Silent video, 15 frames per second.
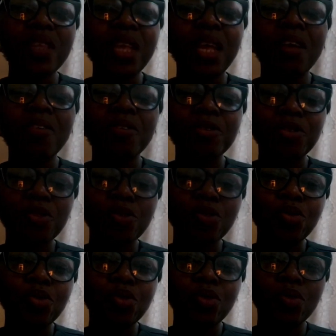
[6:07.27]
I got
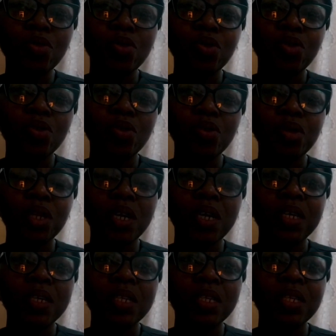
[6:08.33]
to know
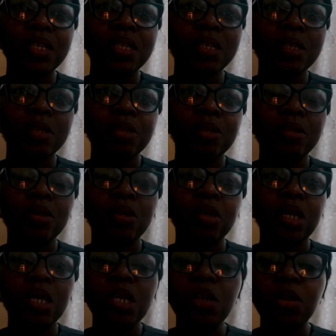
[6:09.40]
that
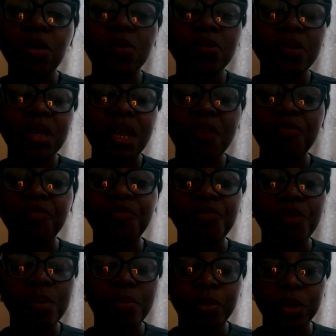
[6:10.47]
he loves
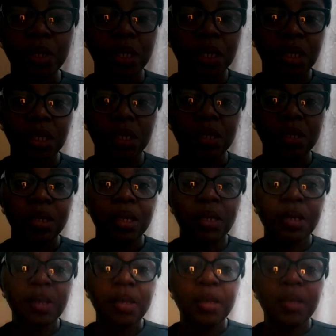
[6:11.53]
everybody.
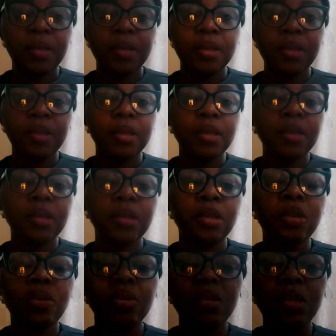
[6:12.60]
He
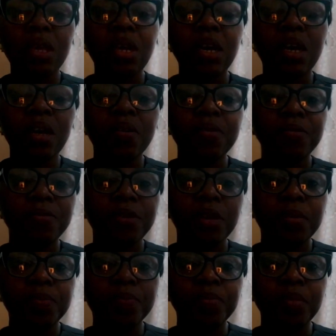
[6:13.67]
doesn't have,
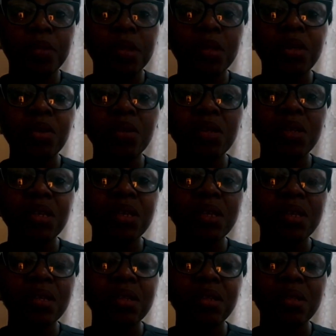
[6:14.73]
he
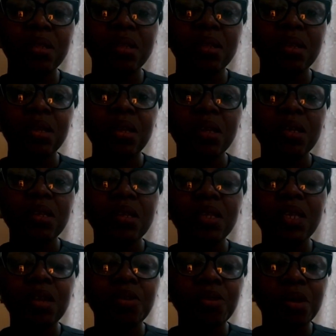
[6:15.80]
doesn't
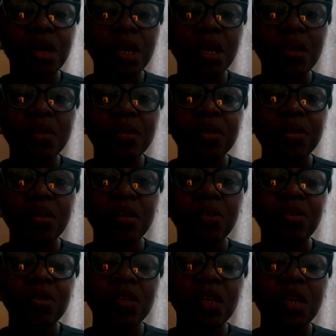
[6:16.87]
segregate. He
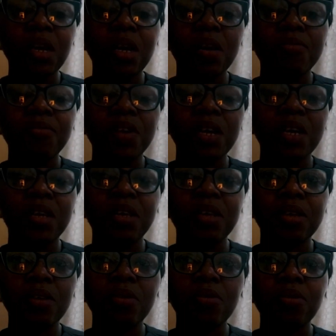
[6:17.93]
doesn't have like,
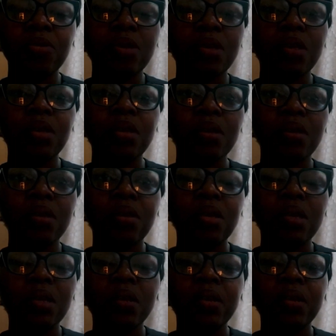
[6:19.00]
okay,
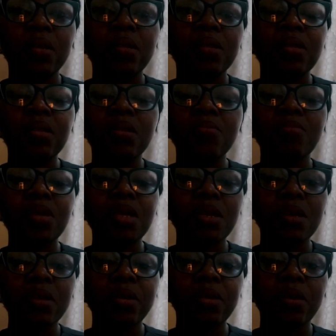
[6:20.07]
it is
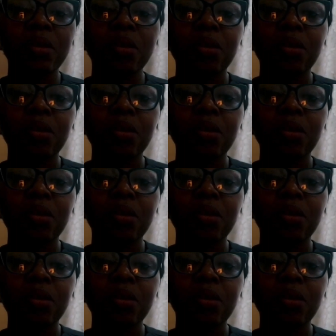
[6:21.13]
me.